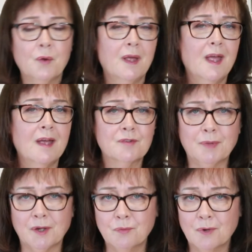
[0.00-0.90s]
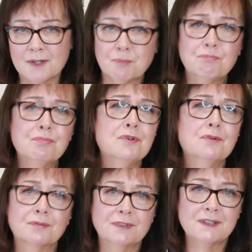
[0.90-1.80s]
Everybody wants a
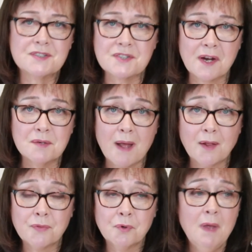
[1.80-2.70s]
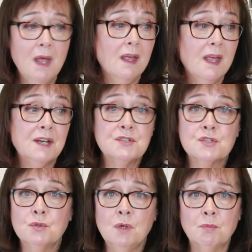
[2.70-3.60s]
beautifully designed bathroom, and it's
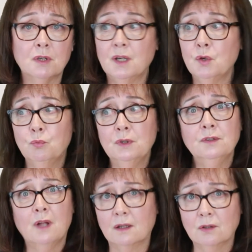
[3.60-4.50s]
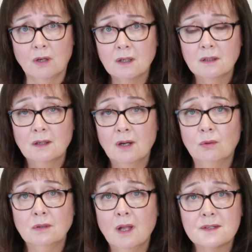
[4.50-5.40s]
doable, and it will not look a whole
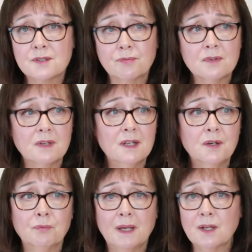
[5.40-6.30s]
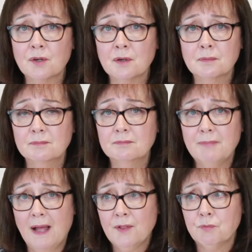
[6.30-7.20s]
lot different than a regular
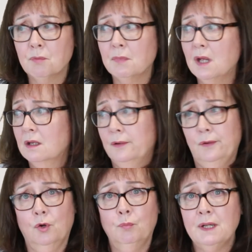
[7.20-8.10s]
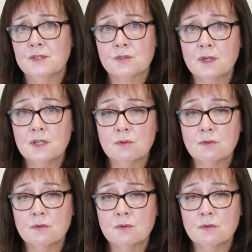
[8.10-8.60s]
bathroom. Nobody's going to